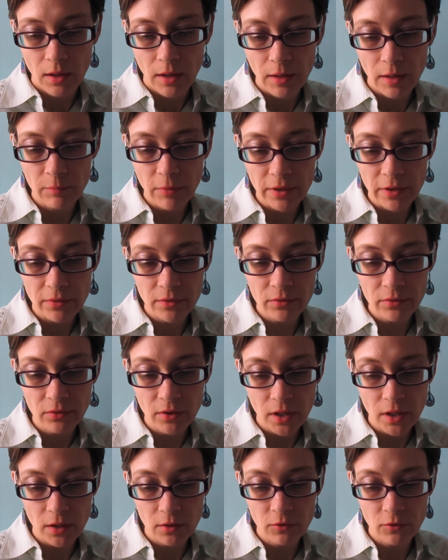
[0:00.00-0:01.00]
And by this
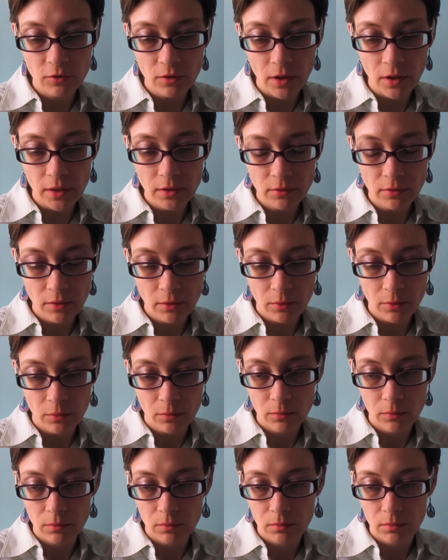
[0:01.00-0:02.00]
age, I
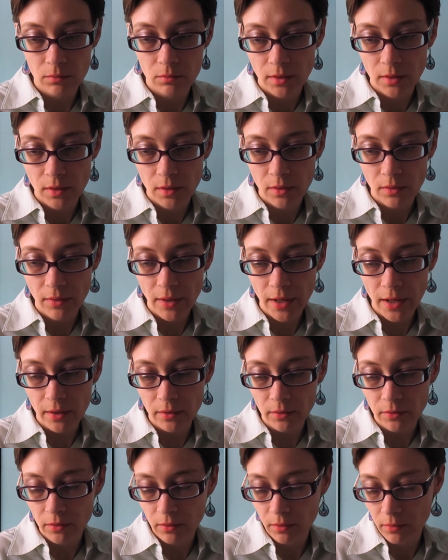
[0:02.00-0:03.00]
know
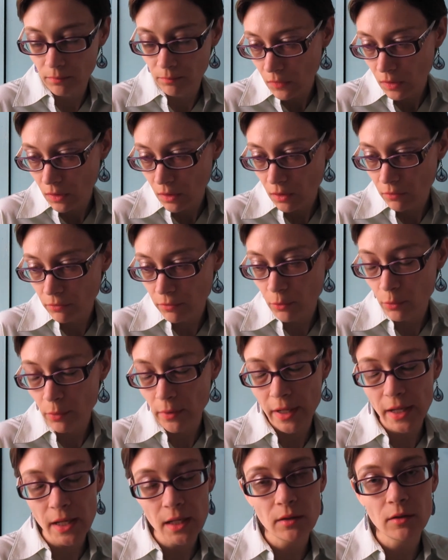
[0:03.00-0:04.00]
that if you were
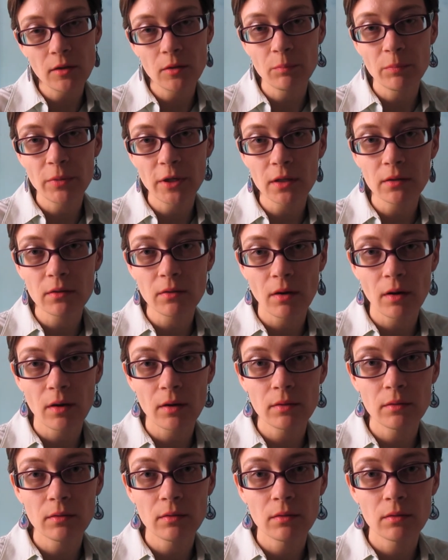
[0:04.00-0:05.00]
hated and picked
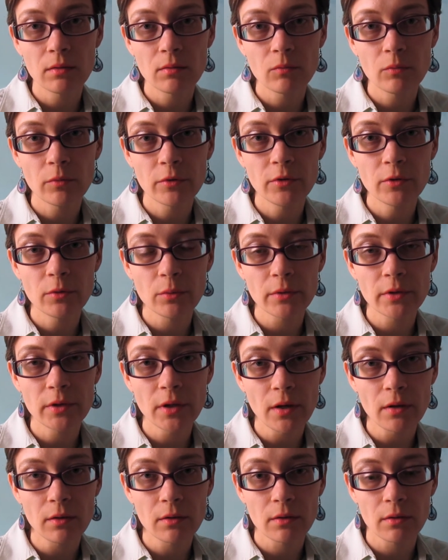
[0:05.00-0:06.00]
on when you were
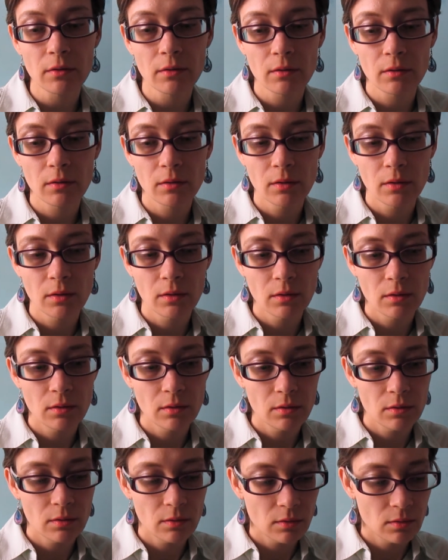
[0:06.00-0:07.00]
younger,
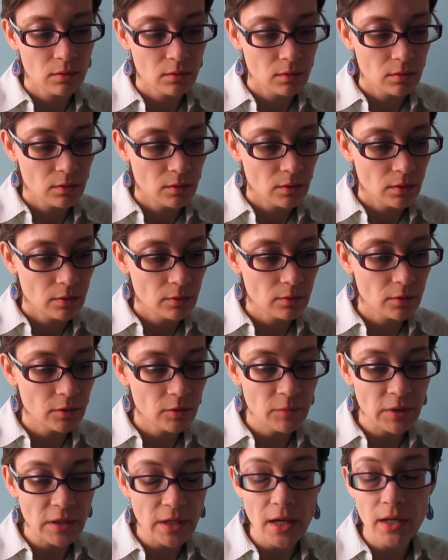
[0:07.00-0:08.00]
you're going to
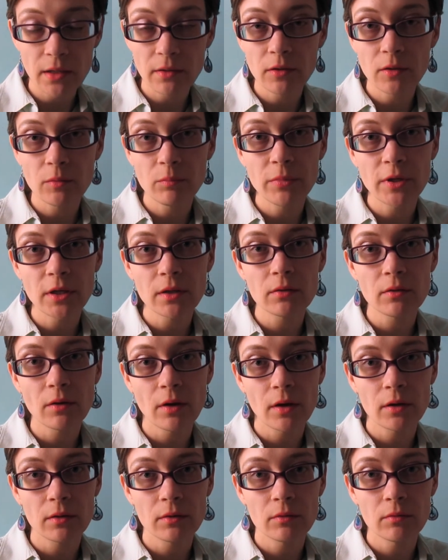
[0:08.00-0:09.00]
be hated and picked
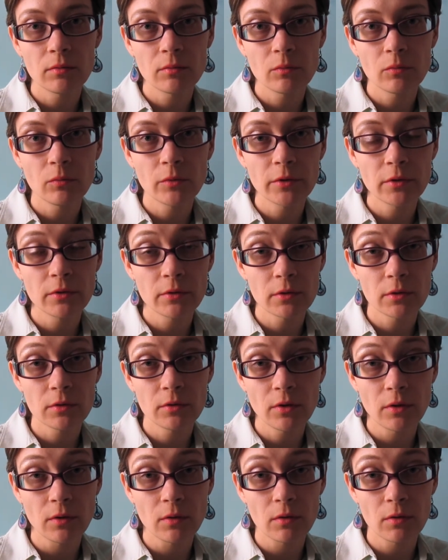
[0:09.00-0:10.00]
on when you're an
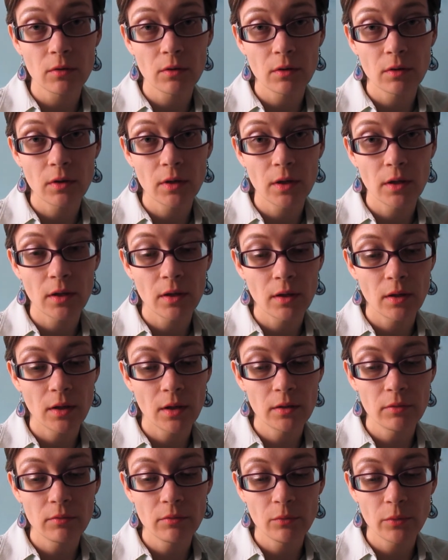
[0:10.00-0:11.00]
adult
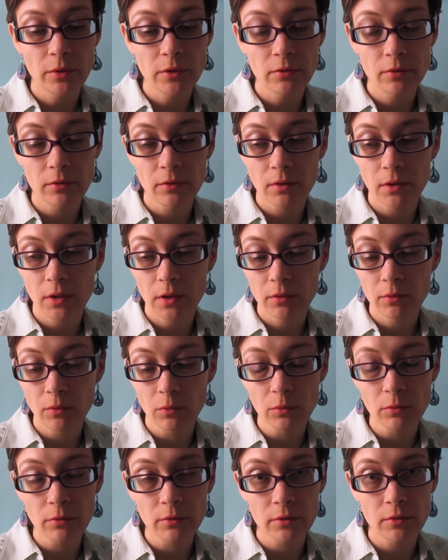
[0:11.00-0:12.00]
and even when you're an
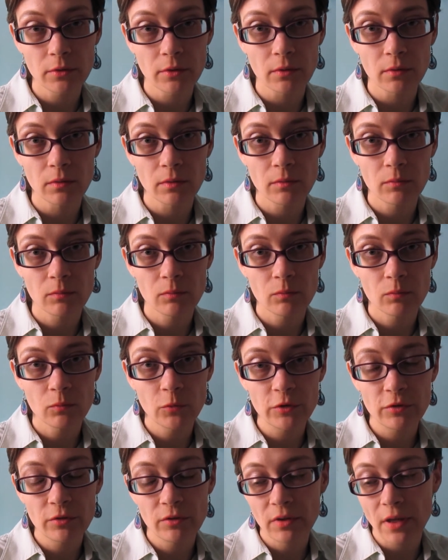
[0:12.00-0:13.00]
older adult,
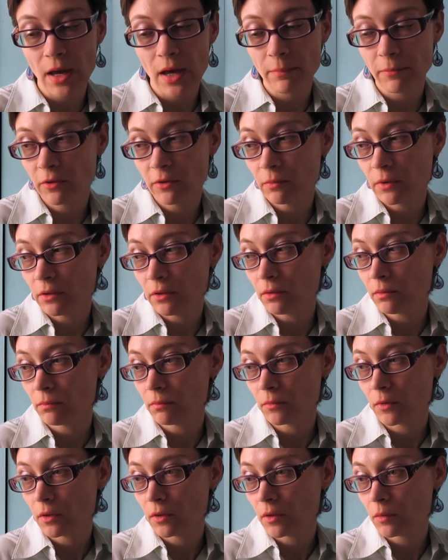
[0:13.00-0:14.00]
which has happened to me
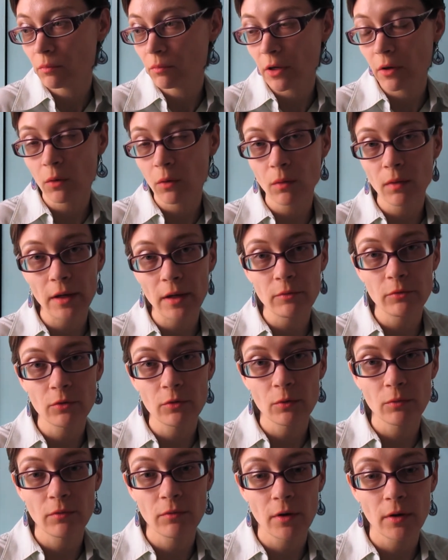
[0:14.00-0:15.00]
my whole life
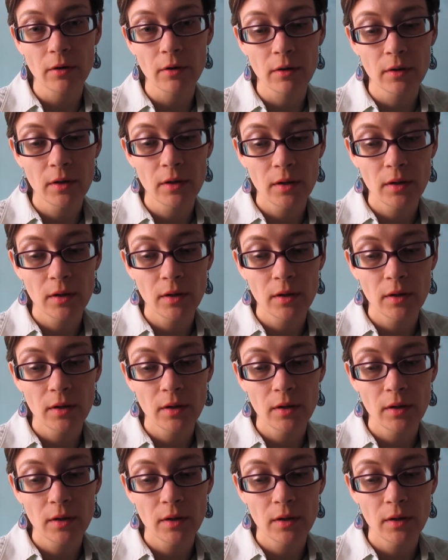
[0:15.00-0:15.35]
so far,